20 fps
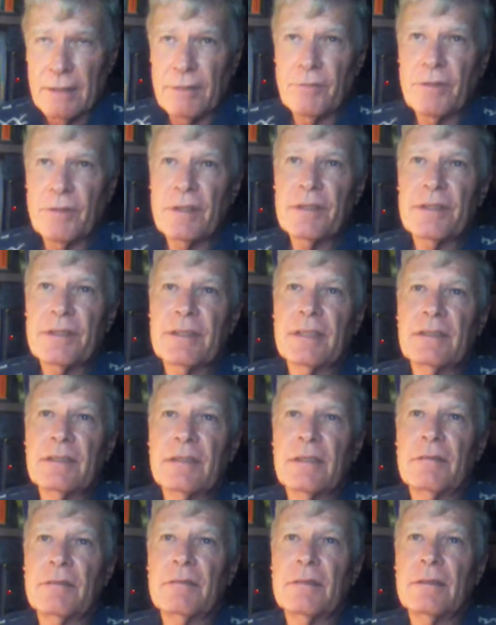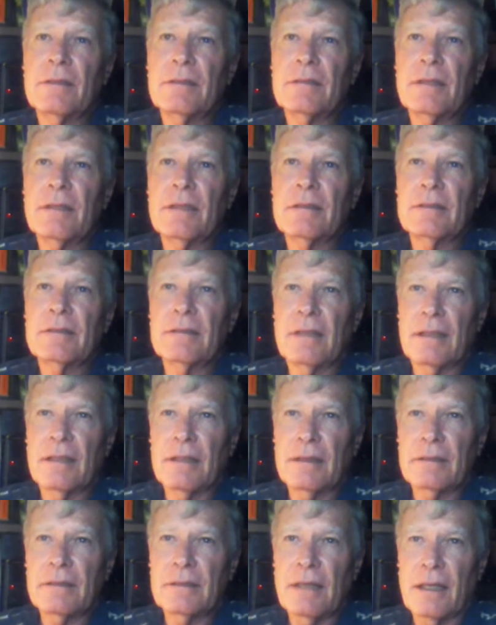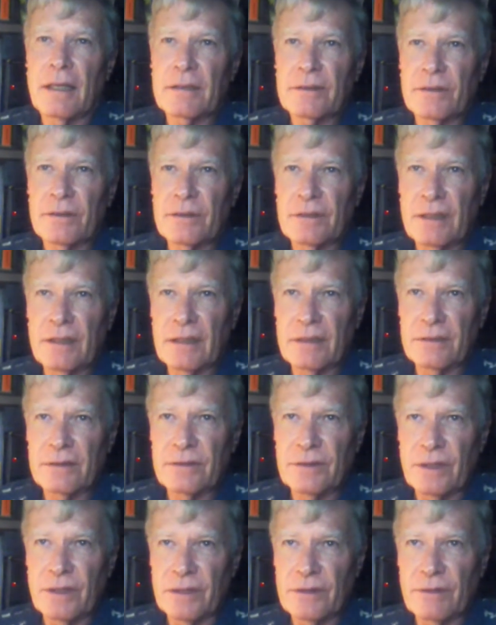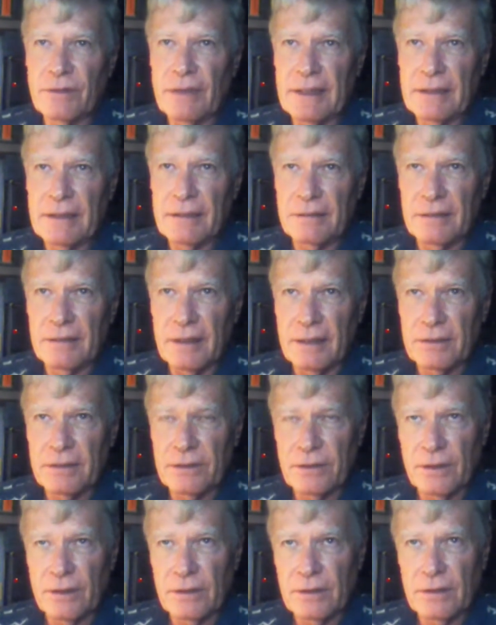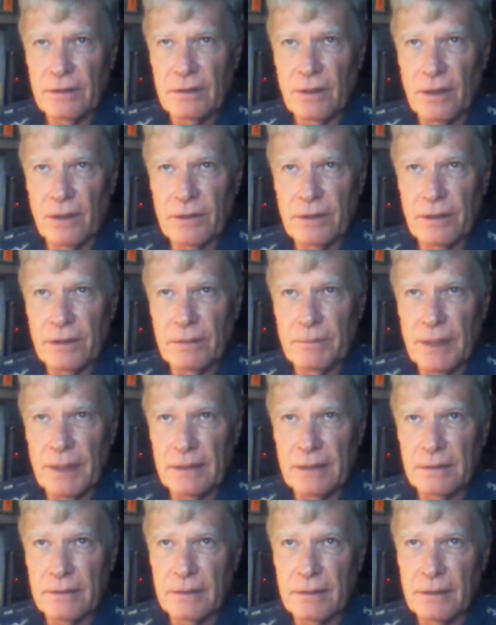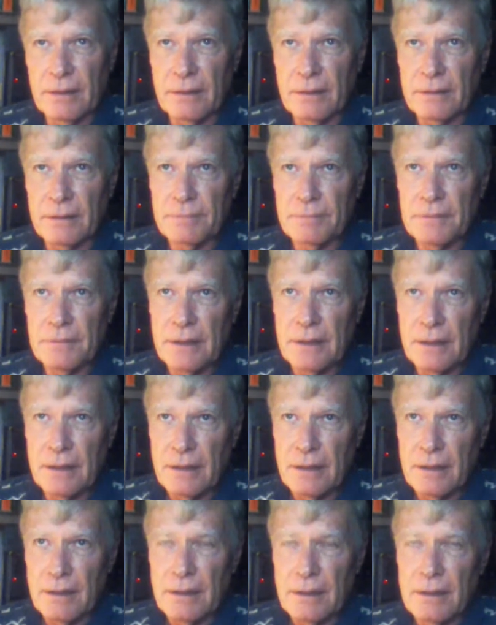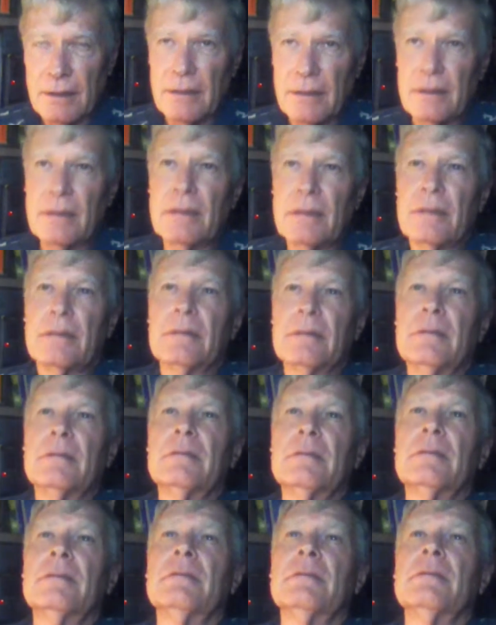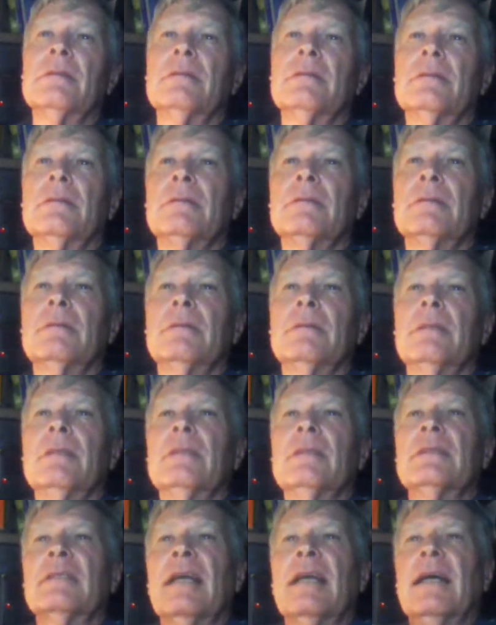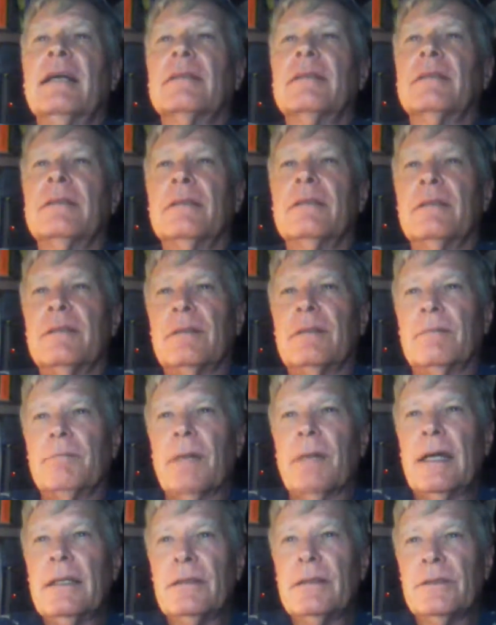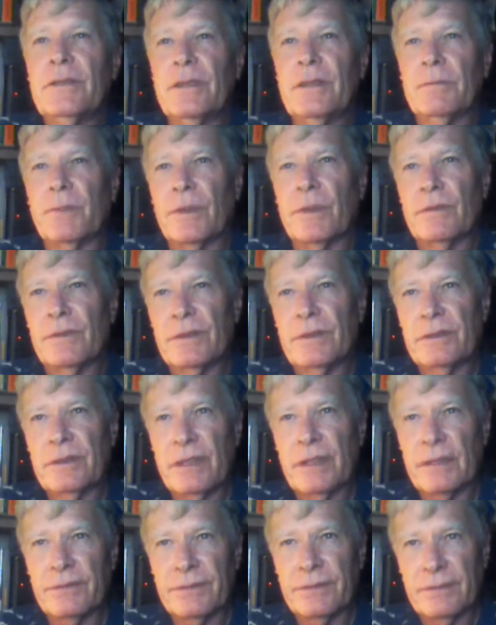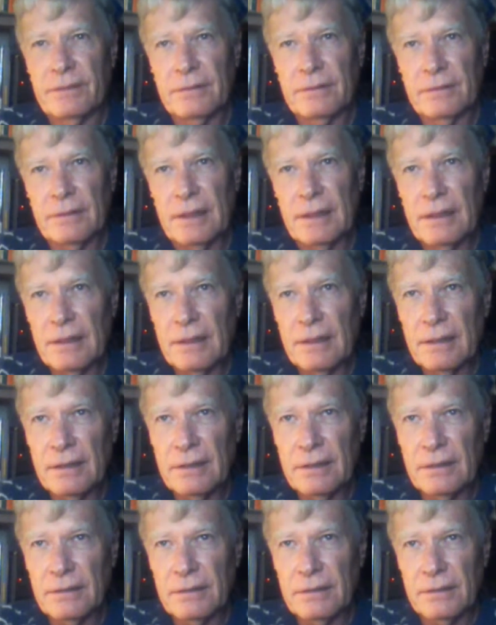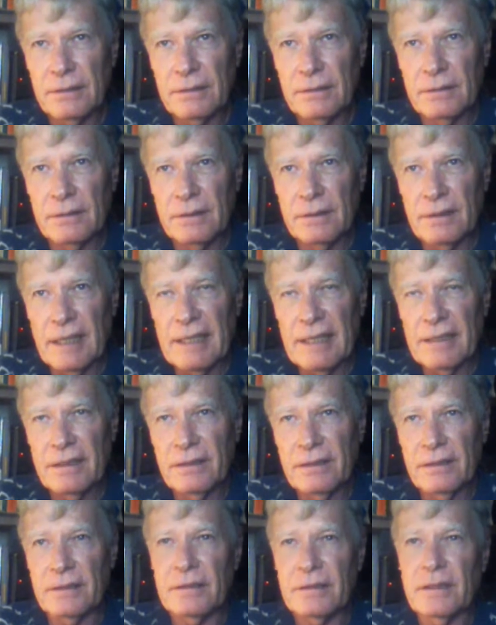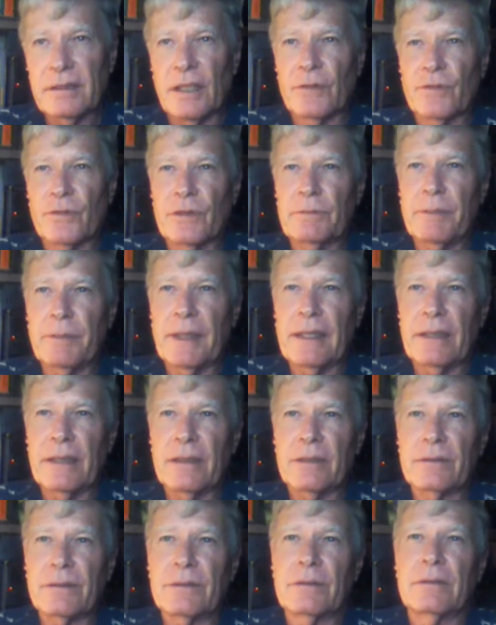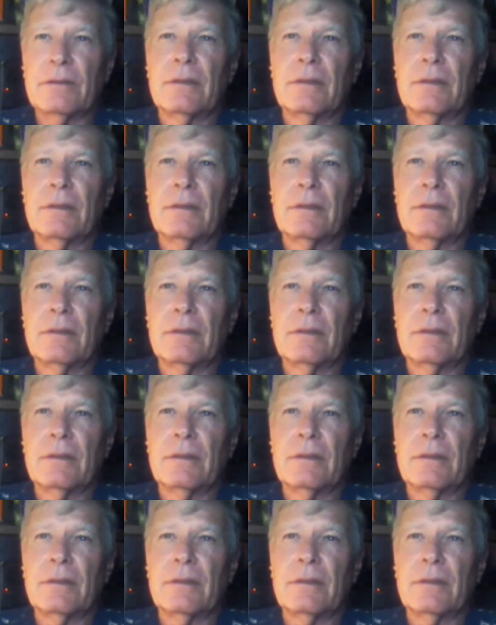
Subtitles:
And one of the things that Dr. Sheldrake, that I started talking about, it is that biology improves itself, and it self repairs.